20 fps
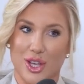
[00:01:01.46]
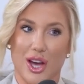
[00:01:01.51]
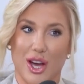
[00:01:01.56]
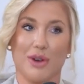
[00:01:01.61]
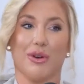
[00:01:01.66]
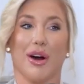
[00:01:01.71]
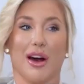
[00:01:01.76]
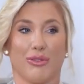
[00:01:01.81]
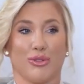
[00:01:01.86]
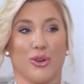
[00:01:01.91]

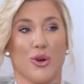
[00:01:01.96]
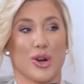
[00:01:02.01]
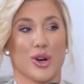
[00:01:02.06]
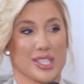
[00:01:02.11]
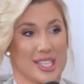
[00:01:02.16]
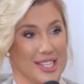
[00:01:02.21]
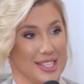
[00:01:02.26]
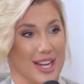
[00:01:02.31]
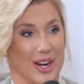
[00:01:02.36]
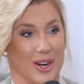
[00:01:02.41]
so, of
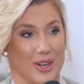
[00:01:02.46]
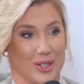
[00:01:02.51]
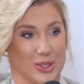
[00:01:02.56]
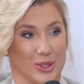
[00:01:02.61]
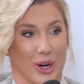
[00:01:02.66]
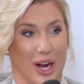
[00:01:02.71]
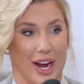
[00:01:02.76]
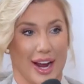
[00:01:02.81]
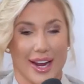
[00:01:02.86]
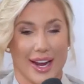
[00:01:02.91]
course, his hair
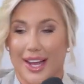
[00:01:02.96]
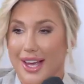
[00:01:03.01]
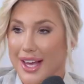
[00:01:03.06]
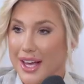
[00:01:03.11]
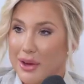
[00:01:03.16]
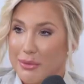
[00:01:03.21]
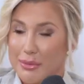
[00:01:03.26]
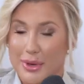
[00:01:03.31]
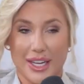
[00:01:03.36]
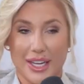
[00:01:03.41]
is gray.
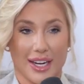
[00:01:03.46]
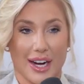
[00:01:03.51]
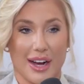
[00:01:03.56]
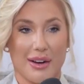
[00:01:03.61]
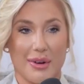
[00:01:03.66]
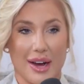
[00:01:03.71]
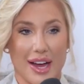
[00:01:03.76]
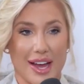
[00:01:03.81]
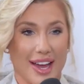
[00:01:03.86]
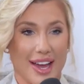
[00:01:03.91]
But you
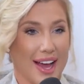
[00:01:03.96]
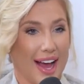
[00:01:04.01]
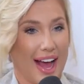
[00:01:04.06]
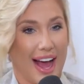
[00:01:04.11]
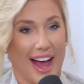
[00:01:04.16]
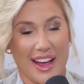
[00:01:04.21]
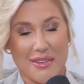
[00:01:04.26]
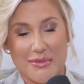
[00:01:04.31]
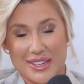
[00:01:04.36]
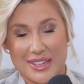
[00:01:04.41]
know what?
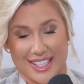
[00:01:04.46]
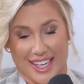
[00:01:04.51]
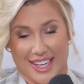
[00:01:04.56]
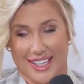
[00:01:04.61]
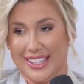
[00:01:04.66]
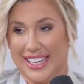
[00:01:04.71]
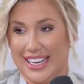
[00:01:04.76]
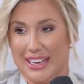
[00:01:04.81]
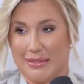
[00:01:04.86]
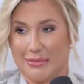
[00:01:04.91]
I would
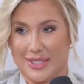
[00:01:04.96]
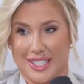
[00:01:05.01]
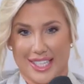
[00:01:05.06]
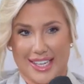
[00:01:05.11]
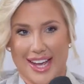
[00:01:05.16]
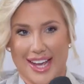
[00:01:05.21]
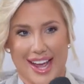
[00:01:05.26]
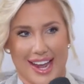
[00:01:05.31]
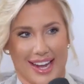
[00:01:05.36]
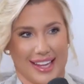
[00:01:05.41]
tell him
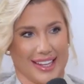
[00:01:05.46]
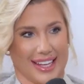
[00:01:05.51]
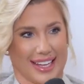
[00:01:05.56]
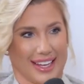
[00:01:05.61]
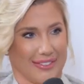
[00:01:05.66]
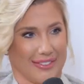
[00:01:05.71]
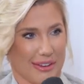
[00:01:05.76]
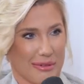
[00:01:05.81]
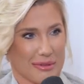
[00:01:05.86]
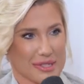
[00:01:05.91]
today,
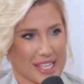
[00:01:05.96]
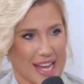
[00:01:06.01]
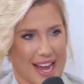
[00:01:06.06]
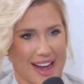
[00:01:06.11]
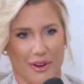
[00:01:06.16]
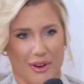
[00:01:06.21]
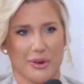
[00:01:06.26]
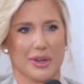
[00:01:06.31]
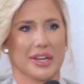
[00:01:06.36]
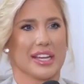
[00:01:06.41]
like if he was
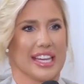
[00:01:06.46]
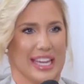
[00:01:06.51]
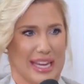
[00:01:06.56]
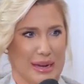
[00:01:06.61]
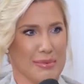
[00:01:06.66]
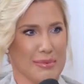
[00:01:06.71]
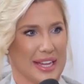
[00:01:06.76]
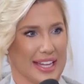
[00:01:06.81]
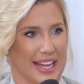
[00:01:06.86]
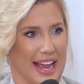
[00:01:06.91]
out,
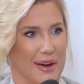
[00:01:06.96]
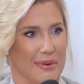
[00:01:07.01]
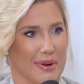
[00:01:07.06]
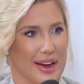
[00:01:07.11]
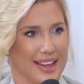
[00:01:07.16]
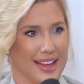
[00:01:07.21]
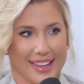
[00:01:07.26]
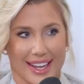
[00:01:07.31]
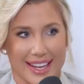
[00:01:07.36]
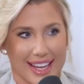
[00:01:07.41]
keep yeah. it
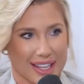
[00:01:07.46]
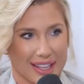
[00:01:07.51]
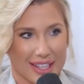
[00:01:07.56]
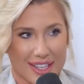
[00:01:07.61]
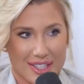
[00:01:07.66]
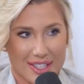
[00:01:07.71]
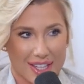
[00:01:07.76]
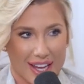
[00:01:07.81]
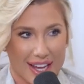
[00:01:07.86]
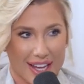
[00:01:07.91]
that way. Like it
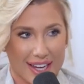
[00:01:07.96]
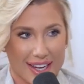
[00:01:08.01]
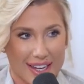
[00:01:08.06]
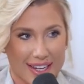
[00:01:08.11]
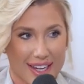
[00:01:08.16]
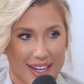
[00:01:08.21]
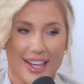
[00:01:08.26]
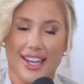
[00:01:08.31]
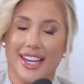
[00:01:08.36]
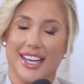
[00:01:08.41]
looks
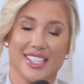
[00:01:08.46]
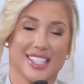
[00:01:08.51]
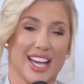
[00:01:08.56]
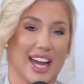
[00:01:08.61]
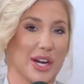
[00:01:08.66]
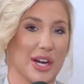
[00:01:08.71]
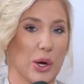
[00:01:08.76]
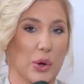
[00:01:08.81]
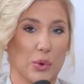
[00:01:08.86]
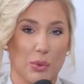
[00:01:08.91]
good. He's
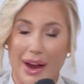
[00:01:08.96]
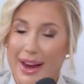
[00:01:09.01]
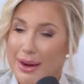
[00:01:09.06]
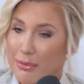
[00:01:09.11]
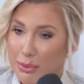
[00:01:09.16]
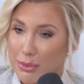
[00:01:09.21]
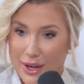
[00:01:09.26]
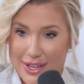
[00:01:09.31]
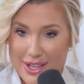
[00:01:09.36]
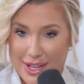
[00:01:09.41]
got a
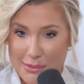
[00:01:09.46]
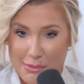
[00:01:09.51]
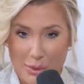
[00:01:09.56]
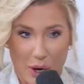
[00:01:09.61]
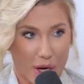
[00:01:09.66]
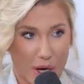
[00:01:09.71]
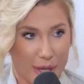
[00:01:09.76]
great prison